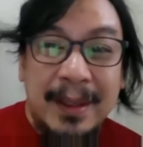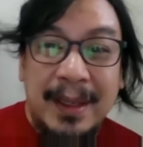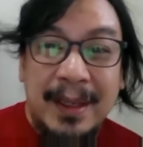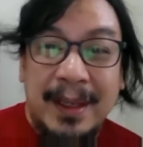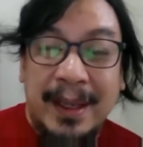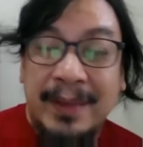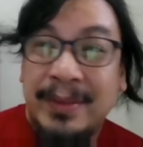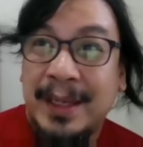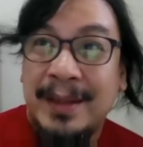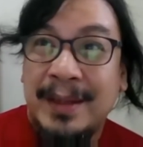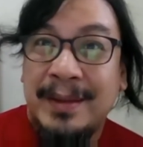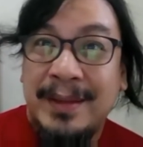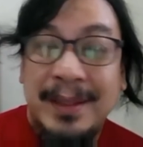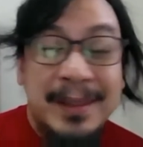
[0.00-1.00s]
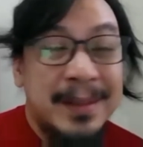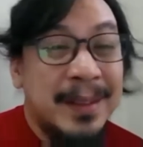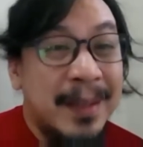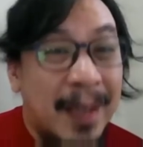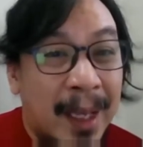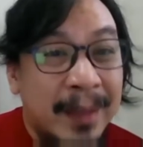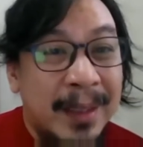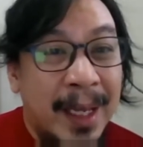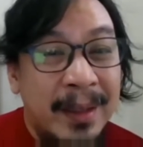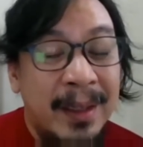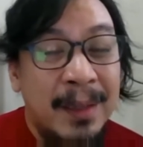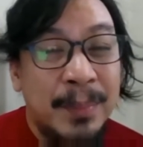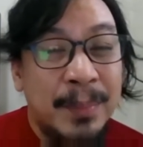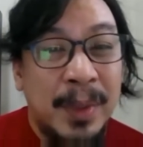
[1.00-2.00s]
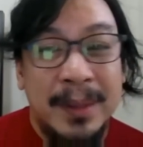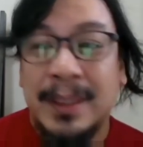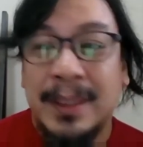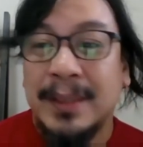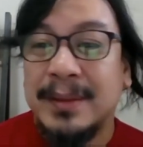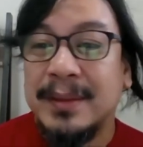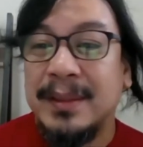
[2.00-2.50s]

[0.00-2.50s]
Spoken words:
And this is an unending process.